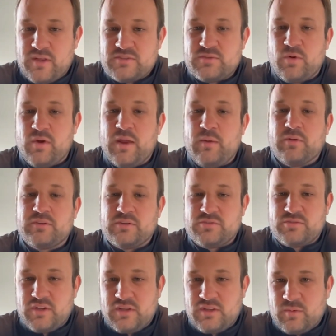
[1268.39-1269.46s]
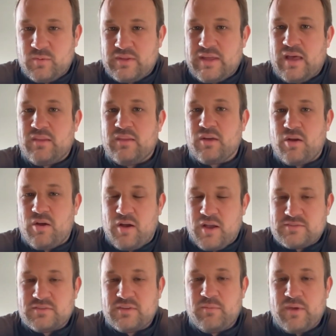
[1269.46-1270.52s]
So we're able to treat them without the
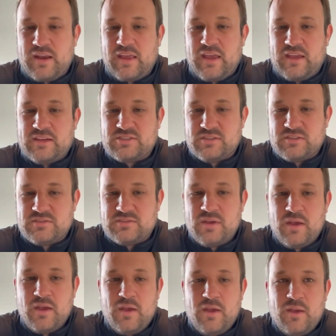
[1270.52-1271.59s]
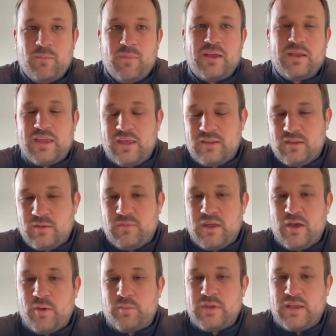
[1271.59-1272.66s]
costly medications, but get them the
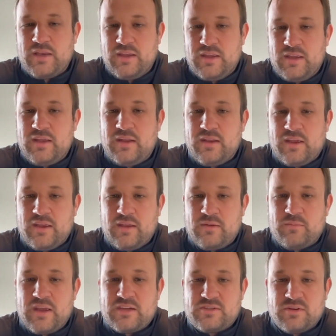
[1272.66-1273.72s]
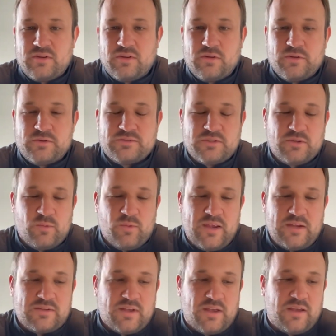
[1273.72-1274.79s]
help they need and make sure they're losing the weight
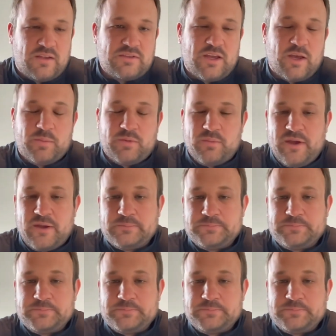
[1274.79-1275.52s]
to help them out.